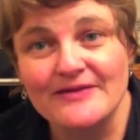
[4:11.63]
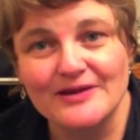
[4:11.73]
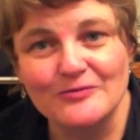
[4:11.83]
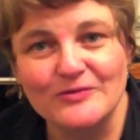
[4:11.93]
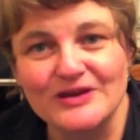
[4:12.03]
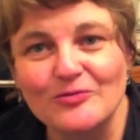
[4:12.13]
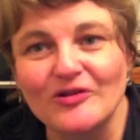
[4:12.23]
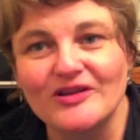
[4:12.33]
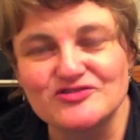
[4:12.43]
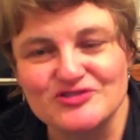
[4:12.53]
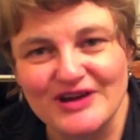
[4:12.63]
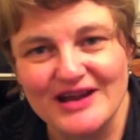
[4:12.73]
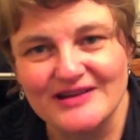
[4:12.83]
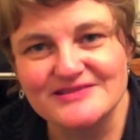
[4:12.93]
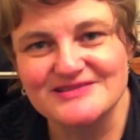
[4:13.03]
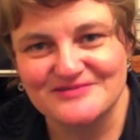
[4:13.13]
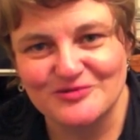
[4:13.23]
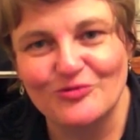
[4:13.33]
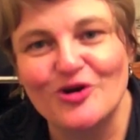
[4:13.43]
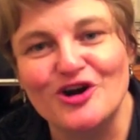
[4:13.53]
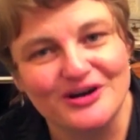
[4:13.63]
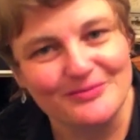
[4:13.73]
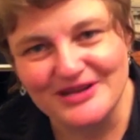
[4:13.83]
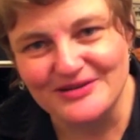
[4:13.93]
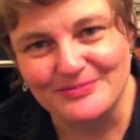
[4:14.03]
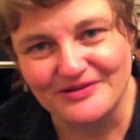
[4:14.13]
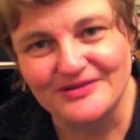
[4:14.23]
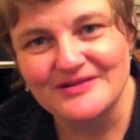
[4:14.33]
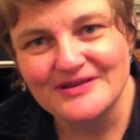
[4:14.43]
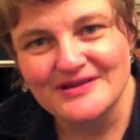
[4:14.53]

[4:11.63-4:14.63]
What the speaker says: that we will attract the wrong people.